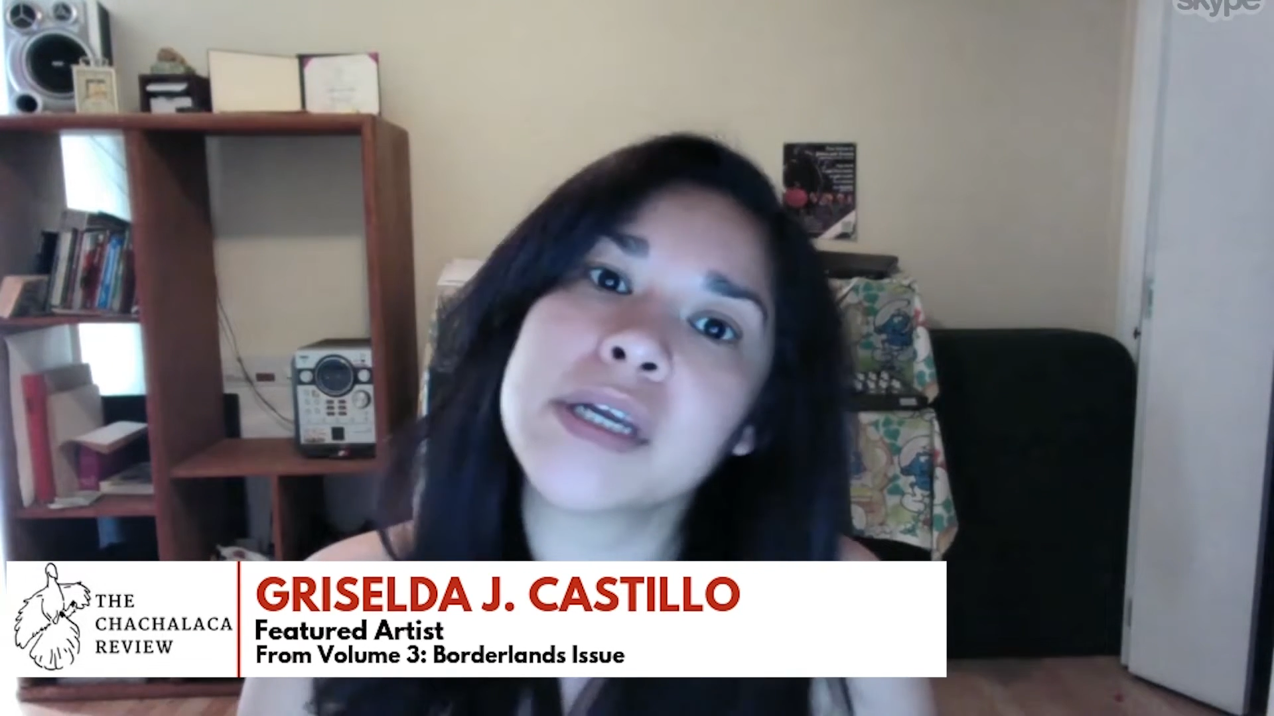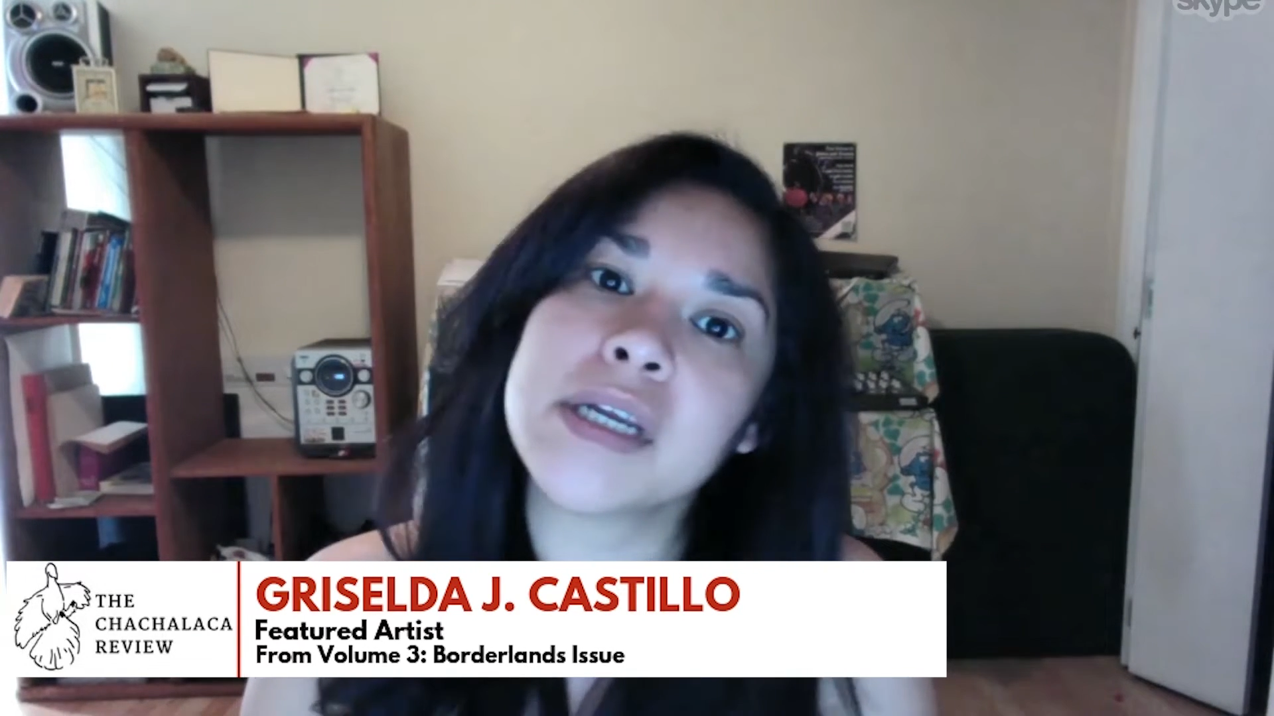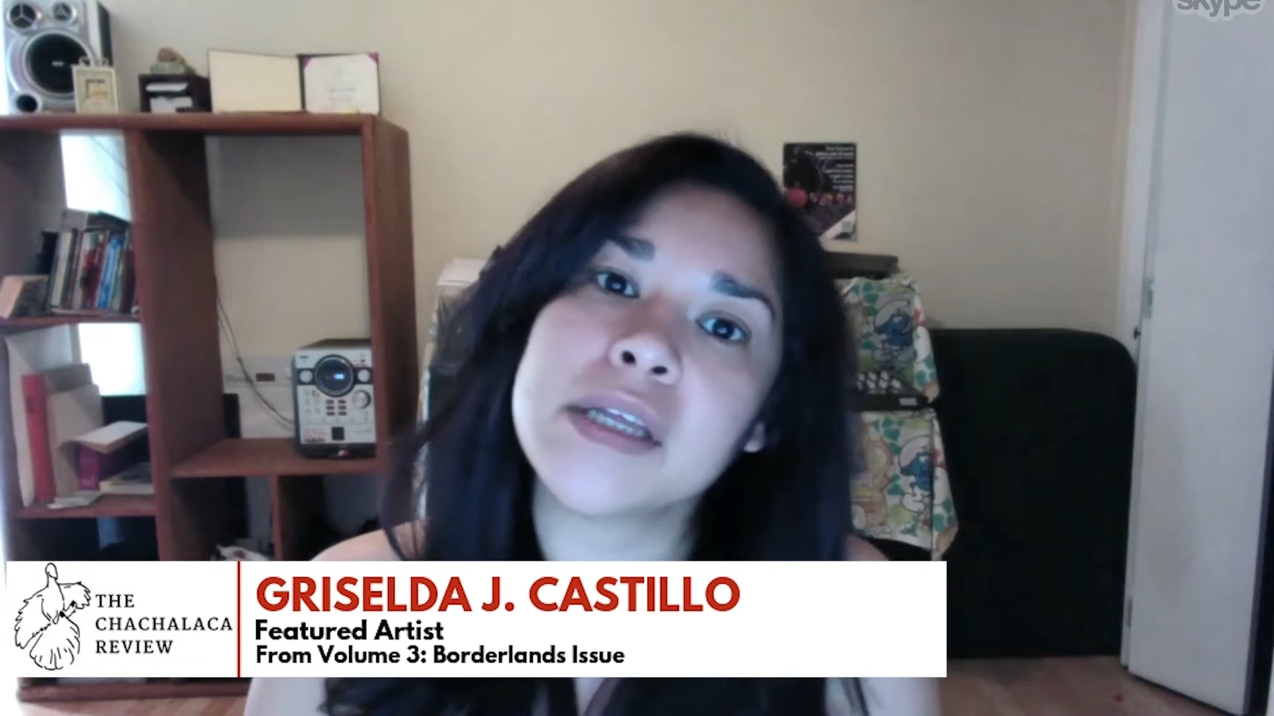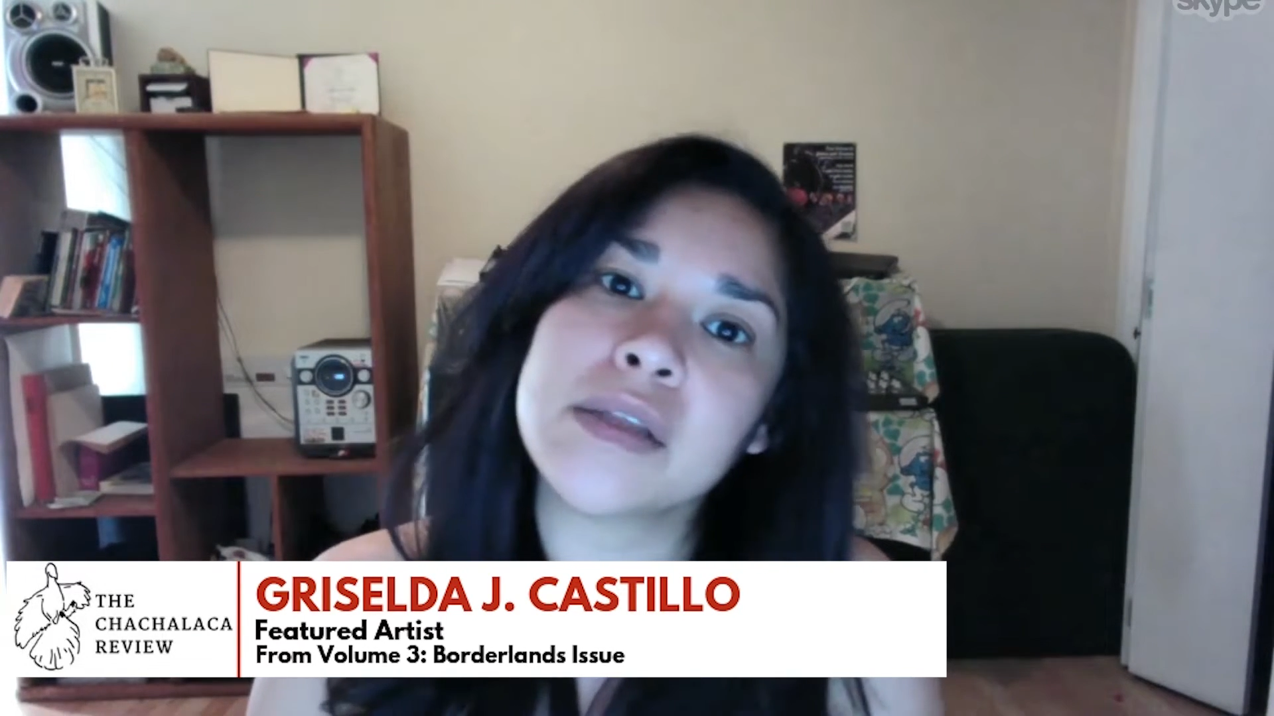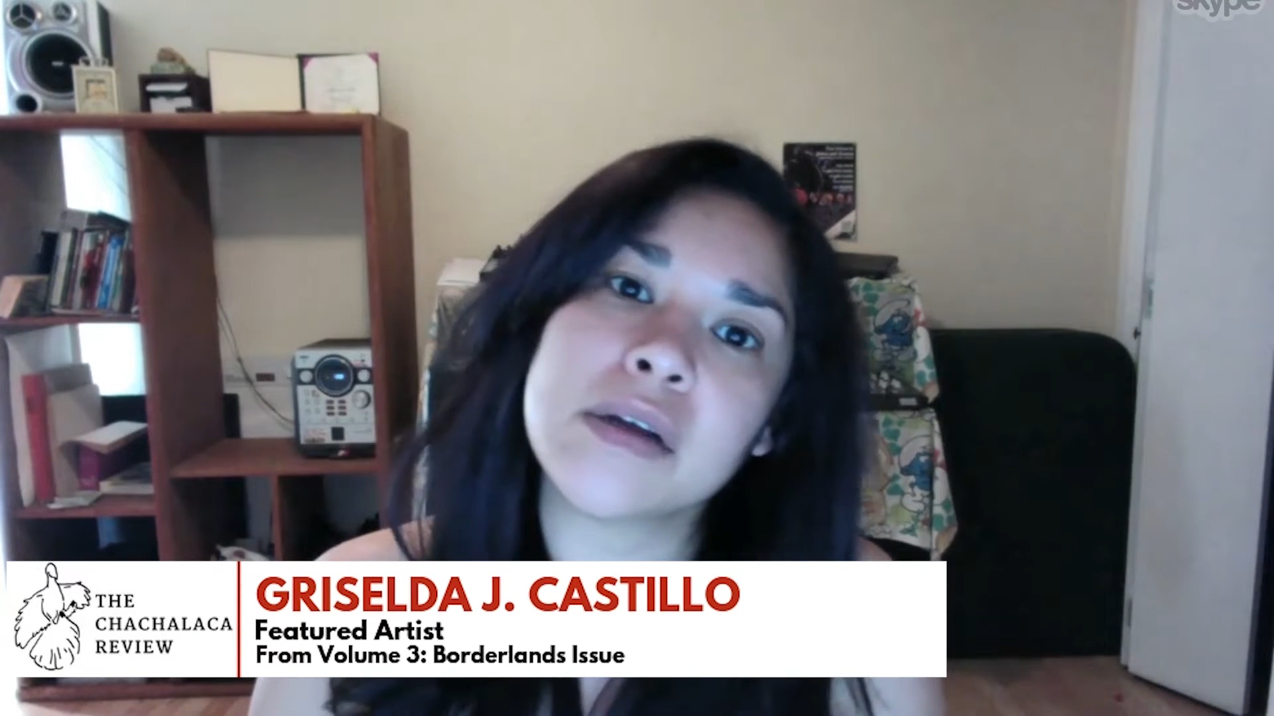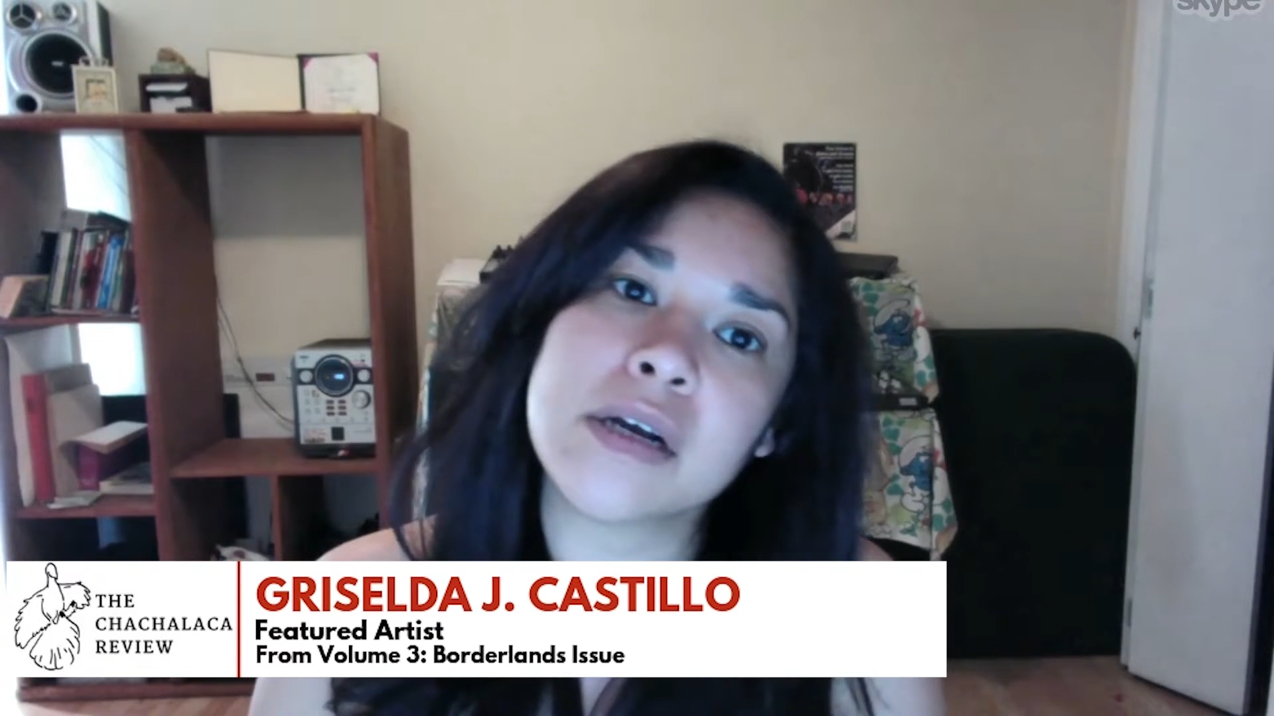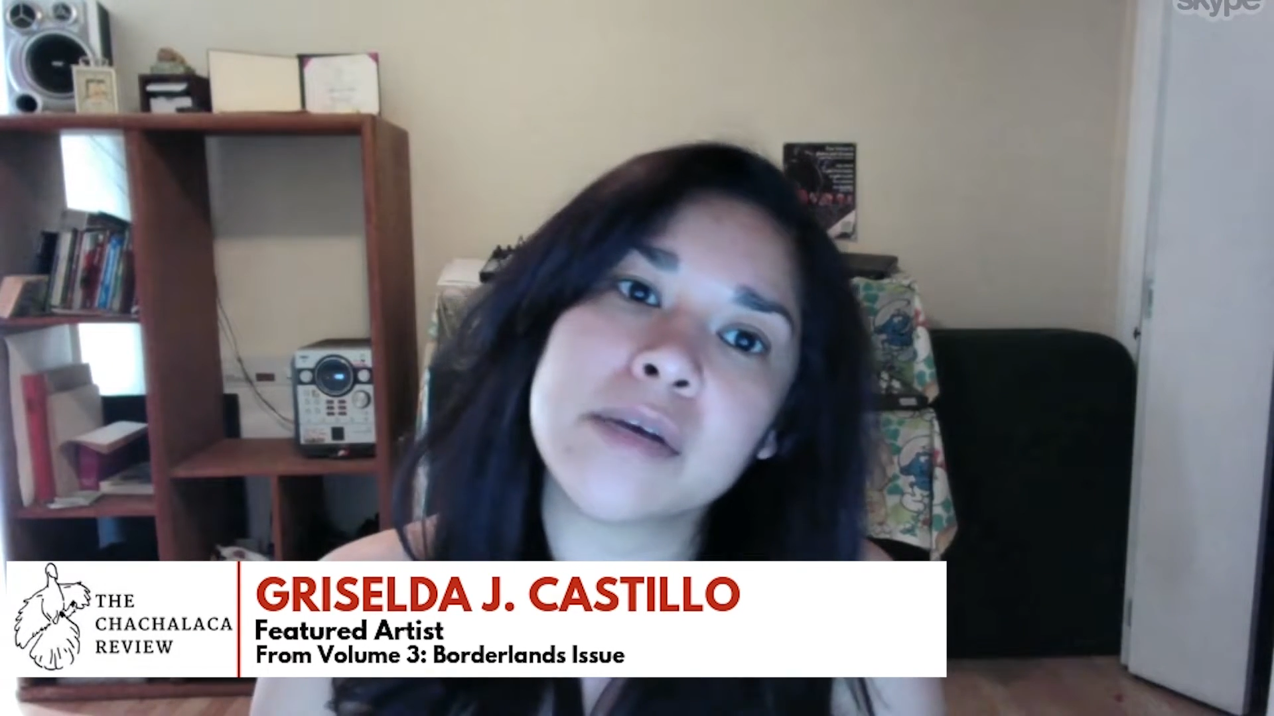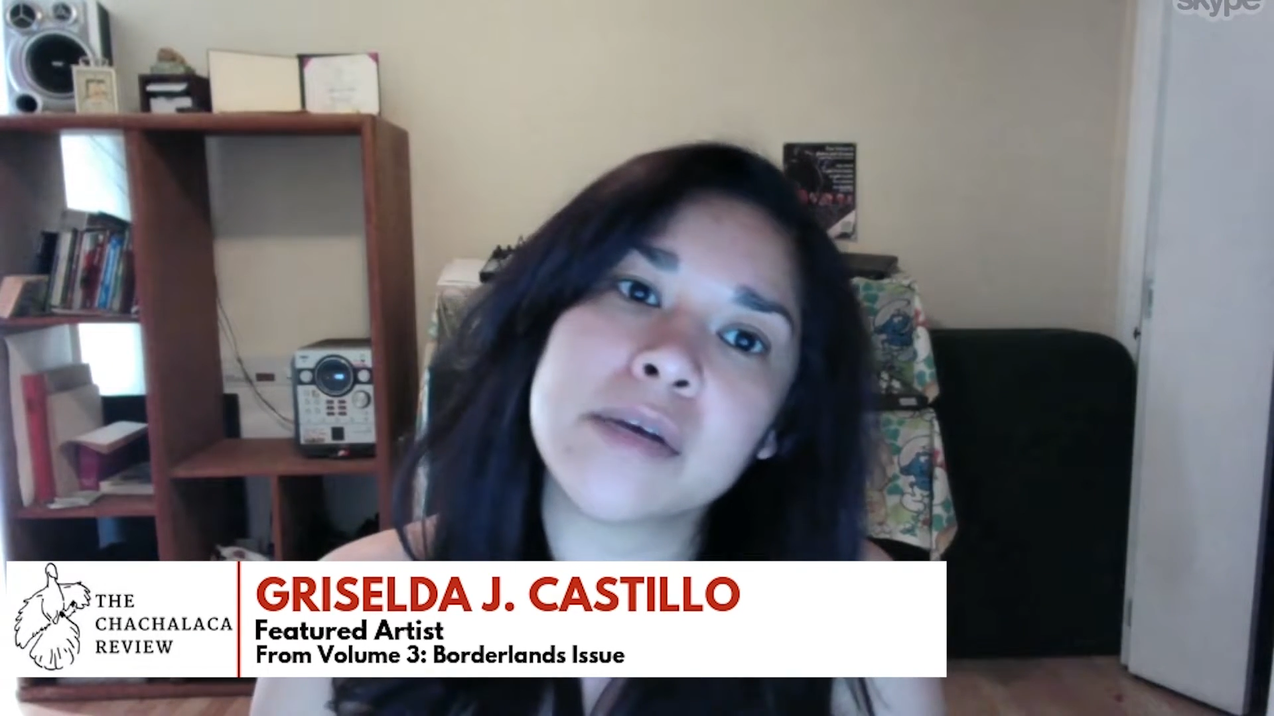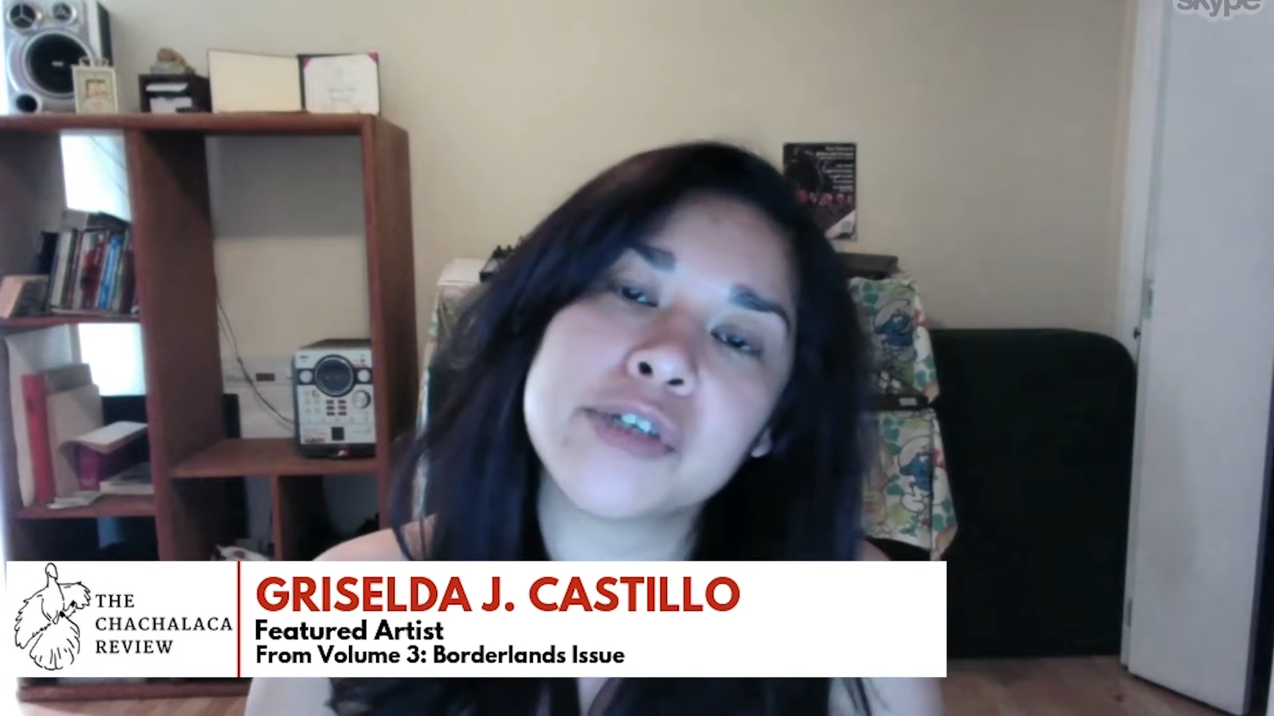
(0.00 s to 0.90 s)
can either